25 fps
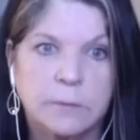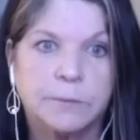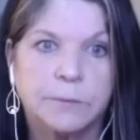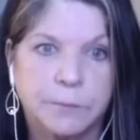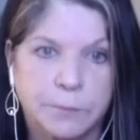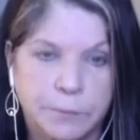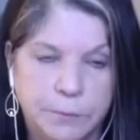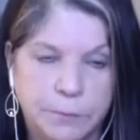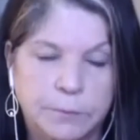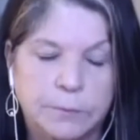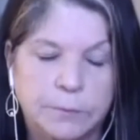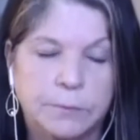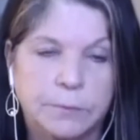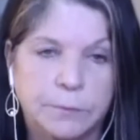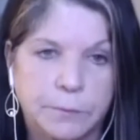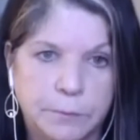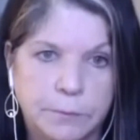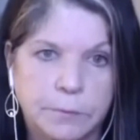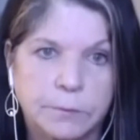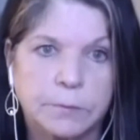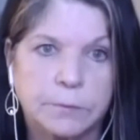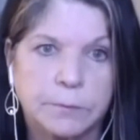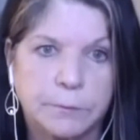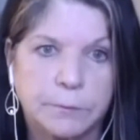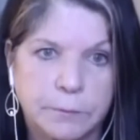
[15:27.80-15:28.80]
happening. So
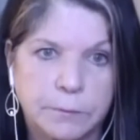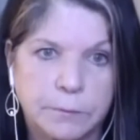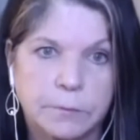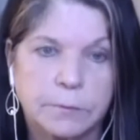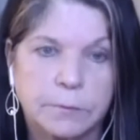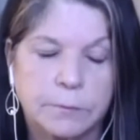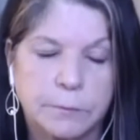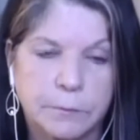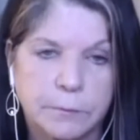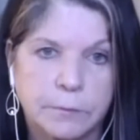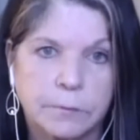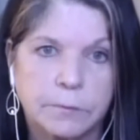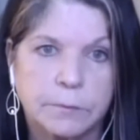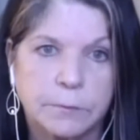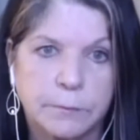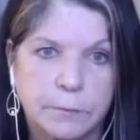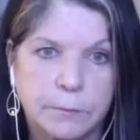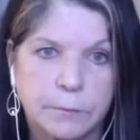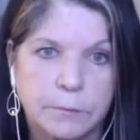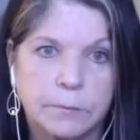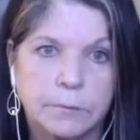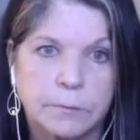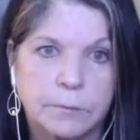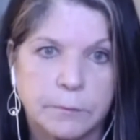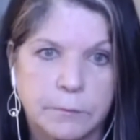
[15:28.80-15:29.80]
they
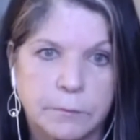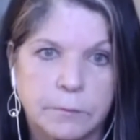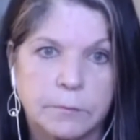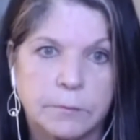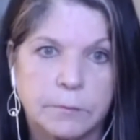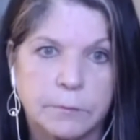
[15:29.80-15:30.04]
counter that by